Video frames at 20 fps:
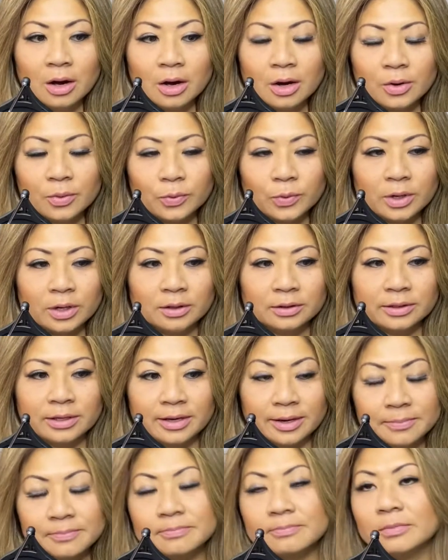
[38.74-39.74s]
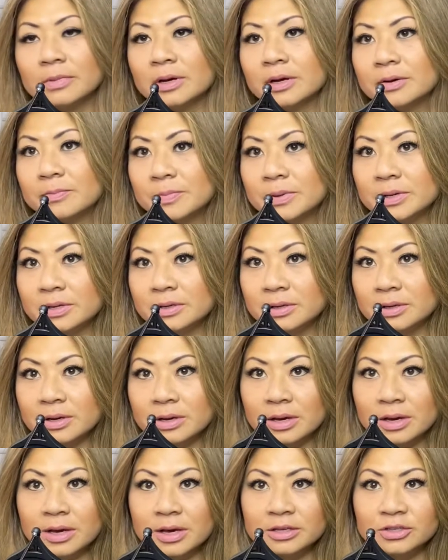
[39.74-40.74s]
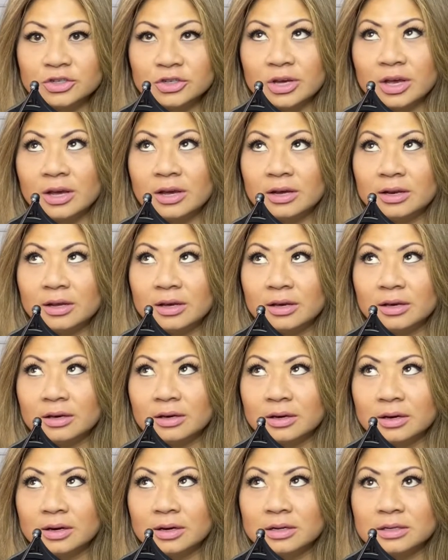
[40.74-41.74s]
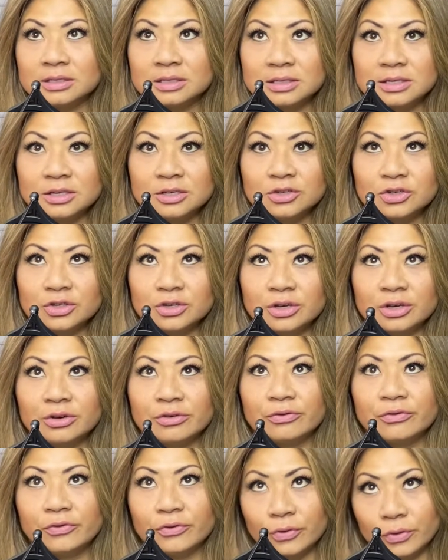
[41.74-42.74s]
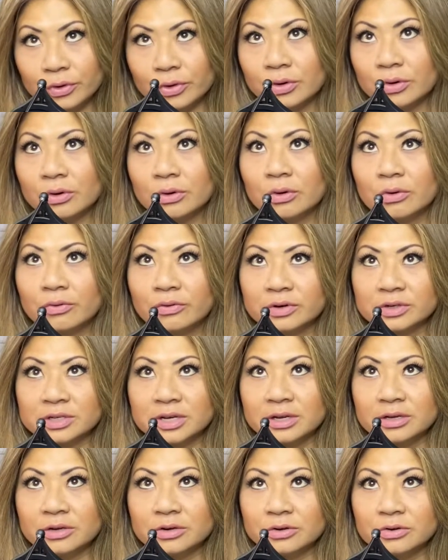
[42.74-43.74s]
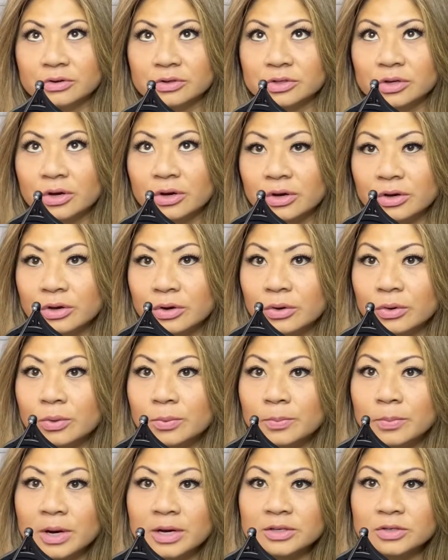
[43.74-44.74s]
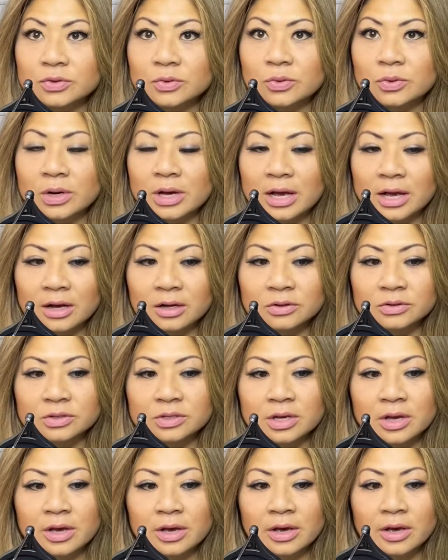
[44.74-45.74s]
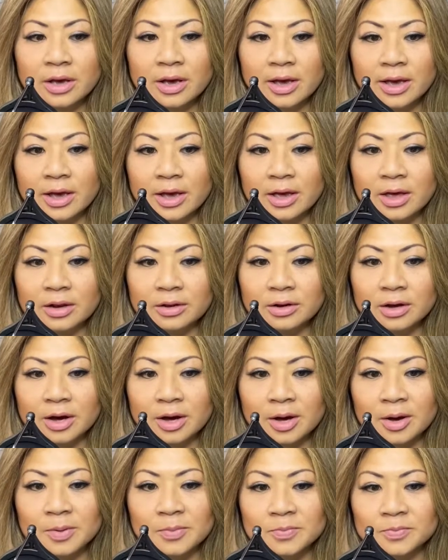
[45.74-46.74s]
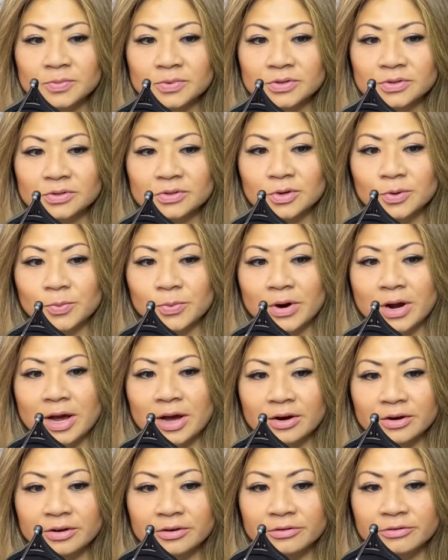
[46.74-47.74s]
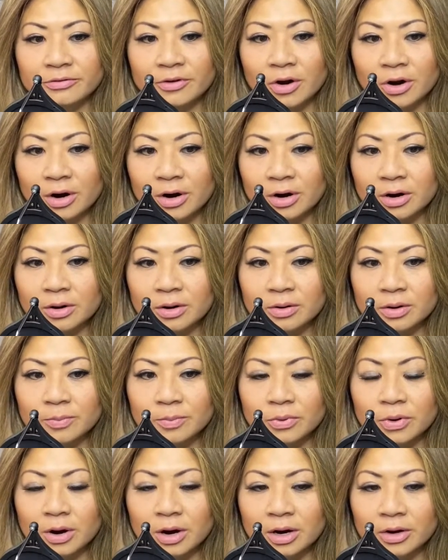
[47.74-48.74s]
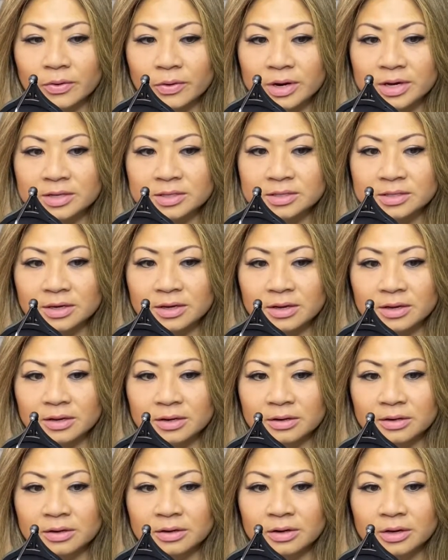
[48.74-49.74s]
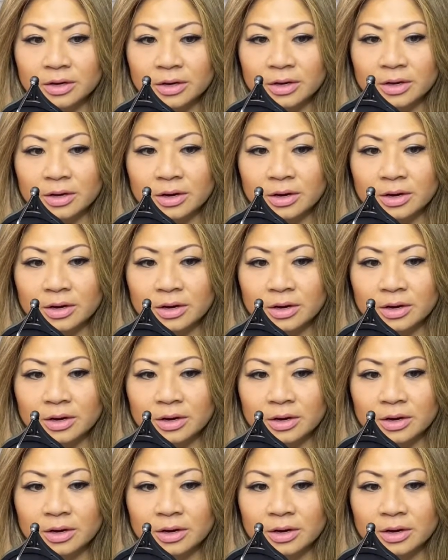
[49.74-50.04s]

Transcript: Yep. I've been educating, teaching for over 10 years. I own my schoolhouse, and so proud of our progress and